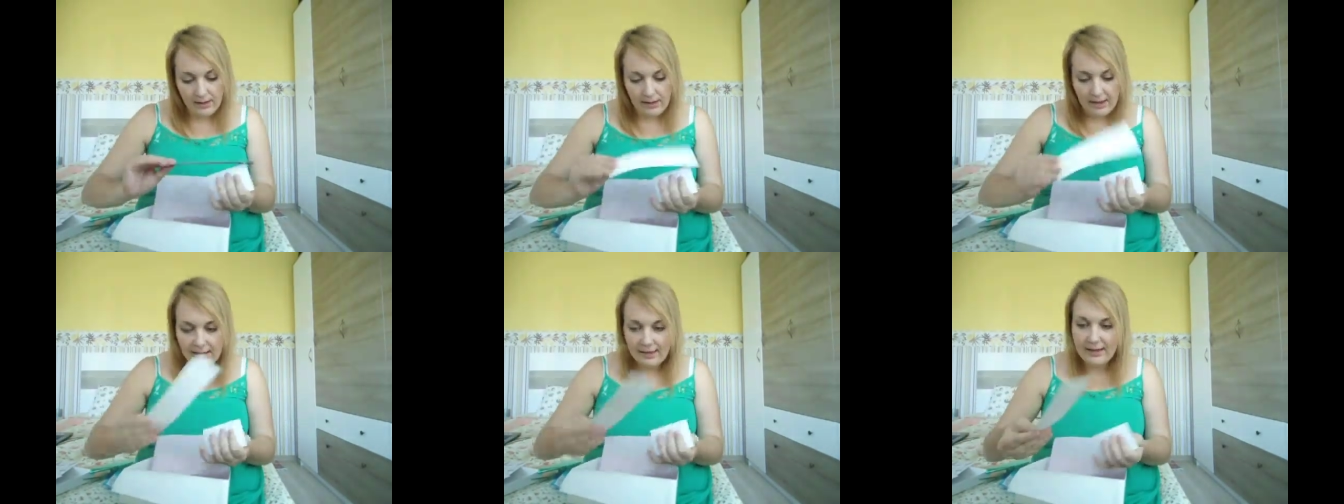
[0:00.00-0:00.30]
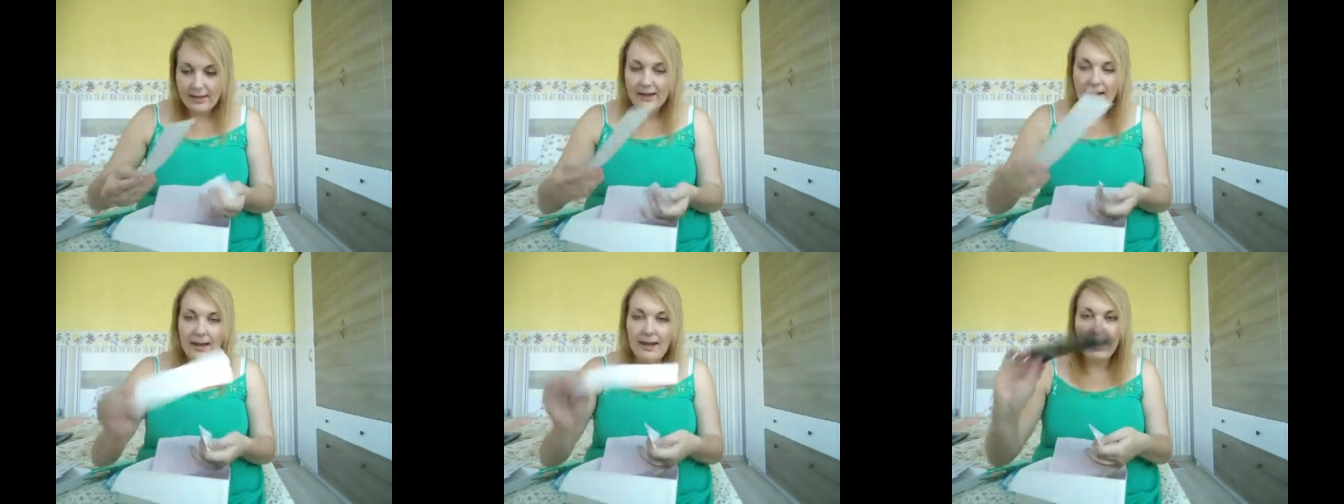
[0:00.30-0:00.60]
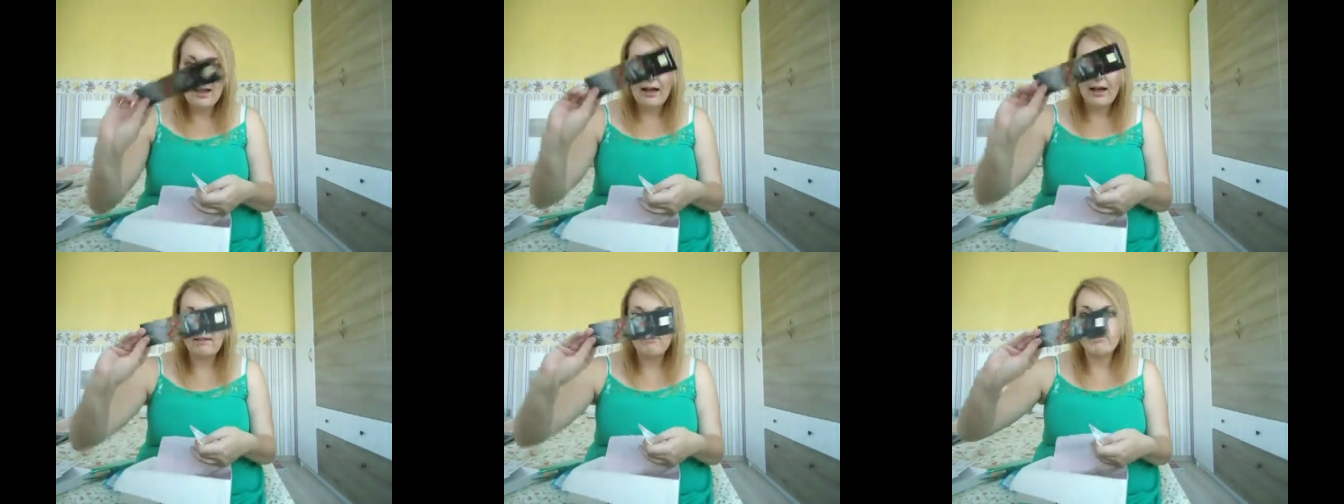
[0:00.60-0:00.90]
And then I
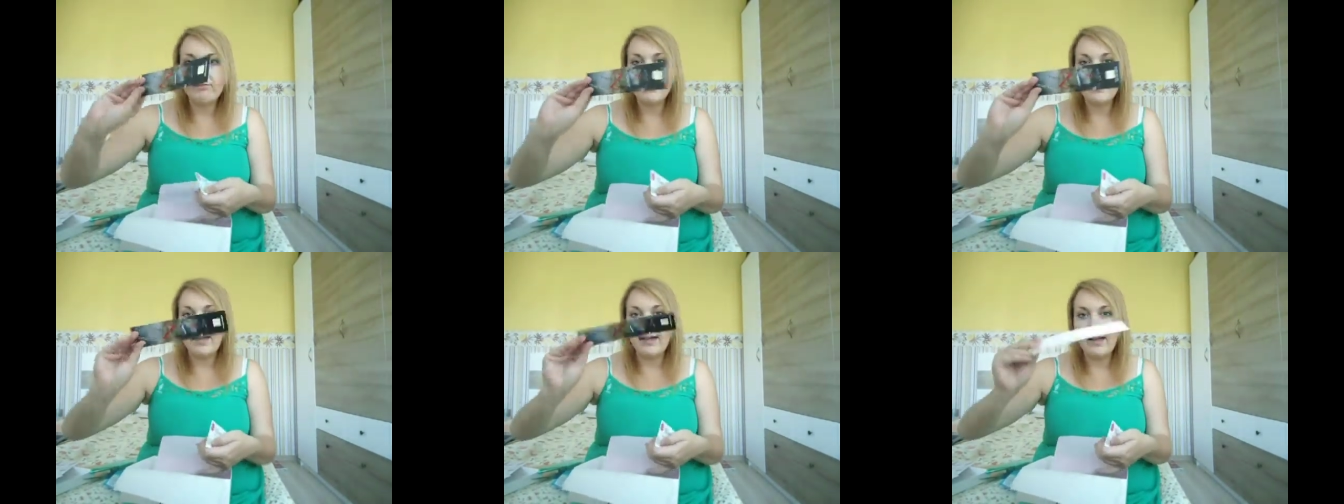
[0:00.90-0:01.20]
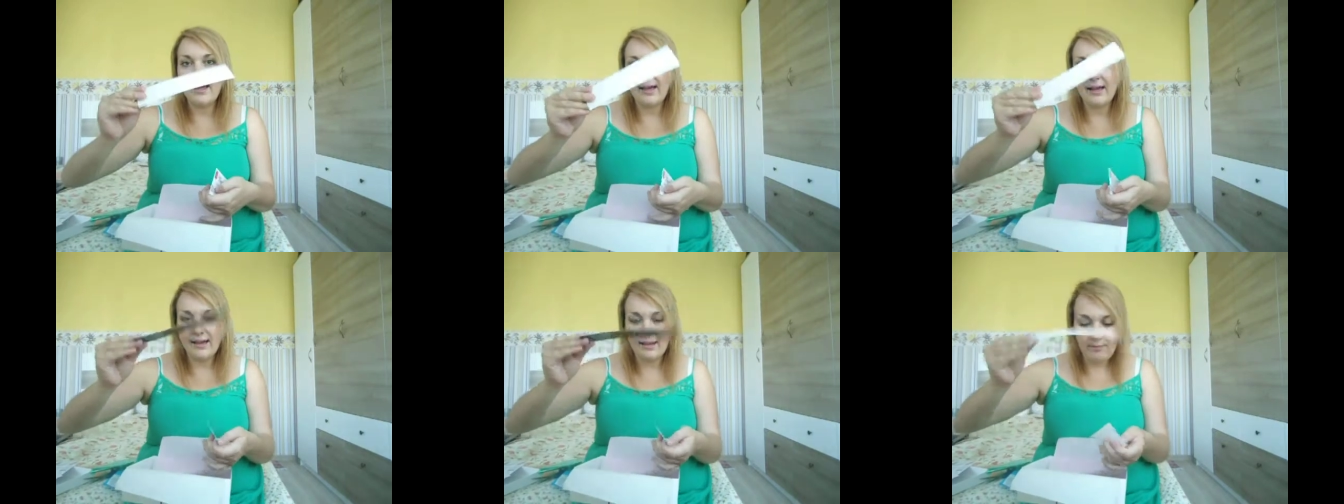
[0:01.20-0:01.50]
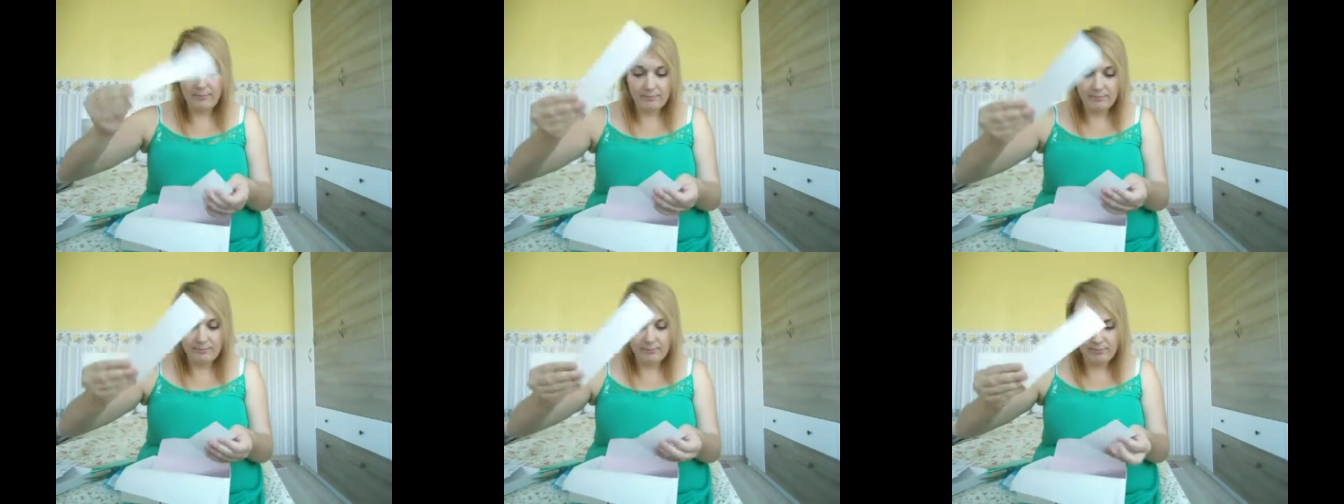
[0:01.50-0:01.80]
have
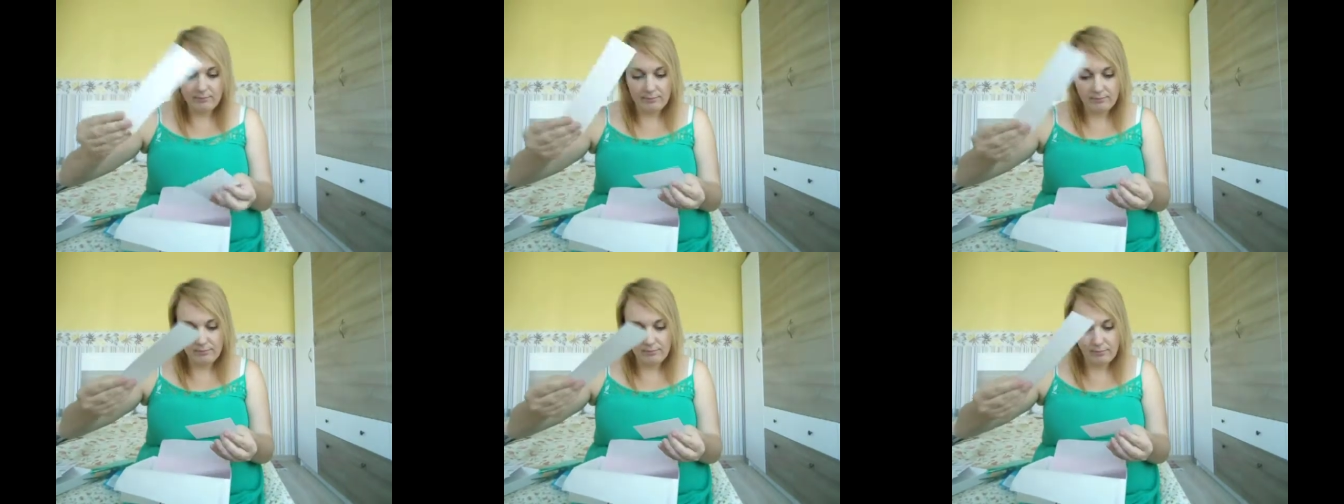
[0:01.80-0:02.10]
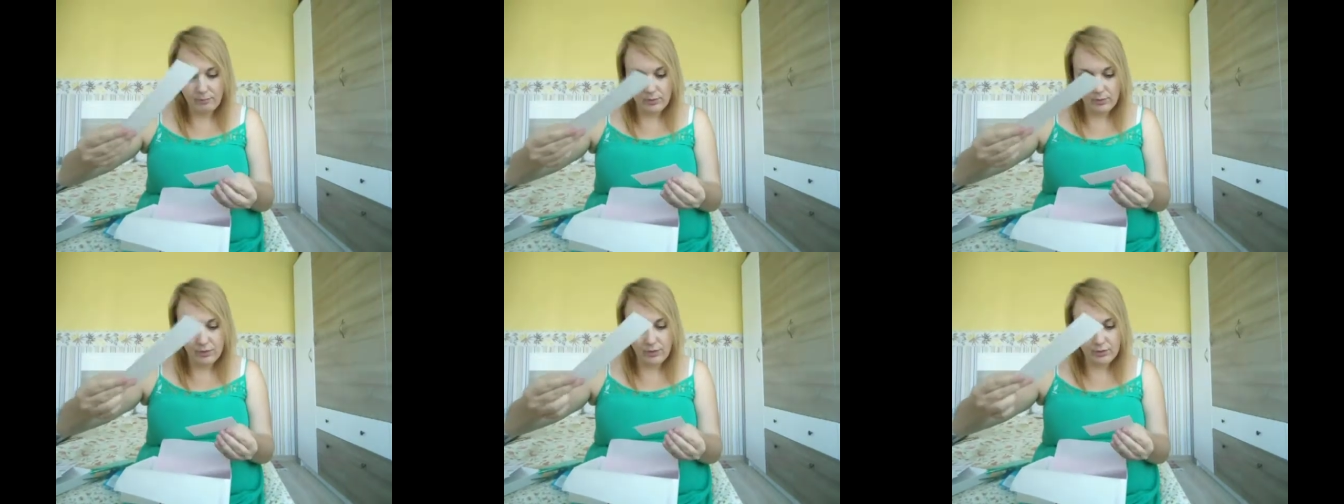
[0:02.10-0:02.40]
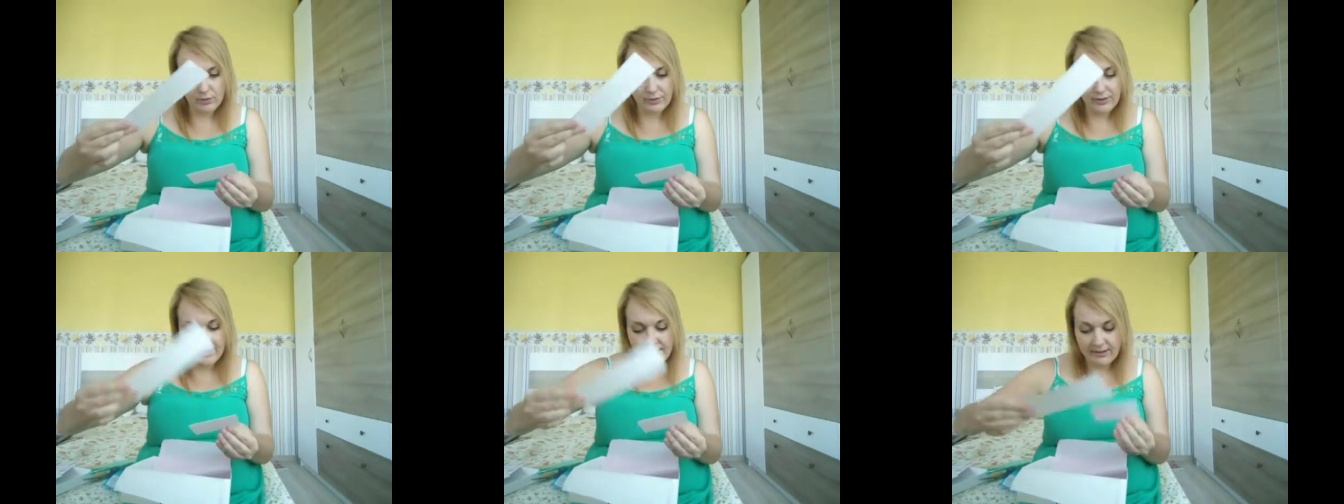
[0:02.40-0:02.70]
a
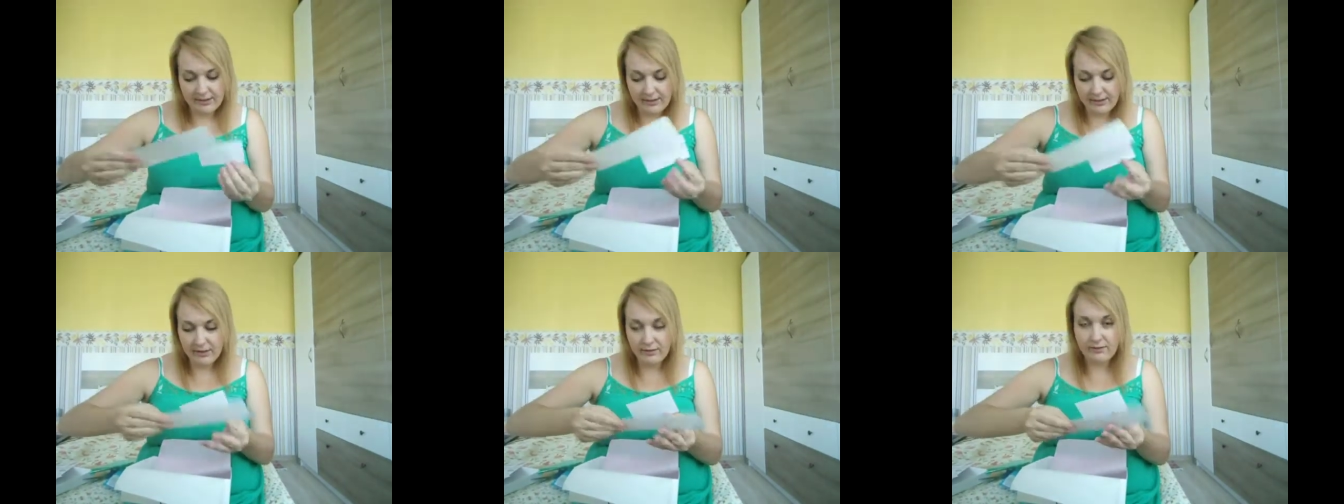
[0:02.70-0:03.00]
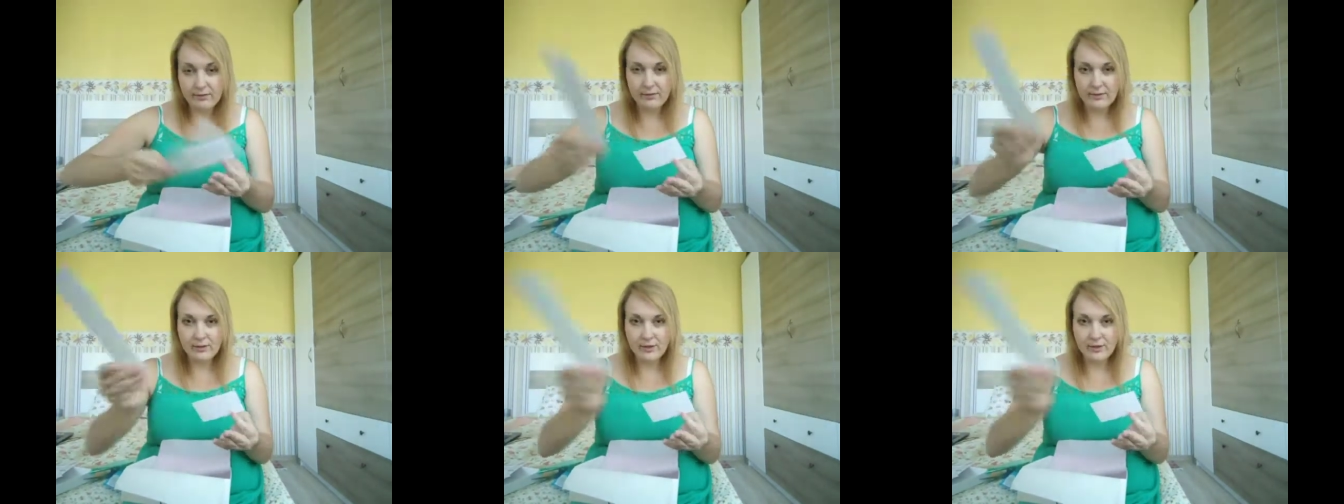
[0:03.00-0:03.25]
book reader,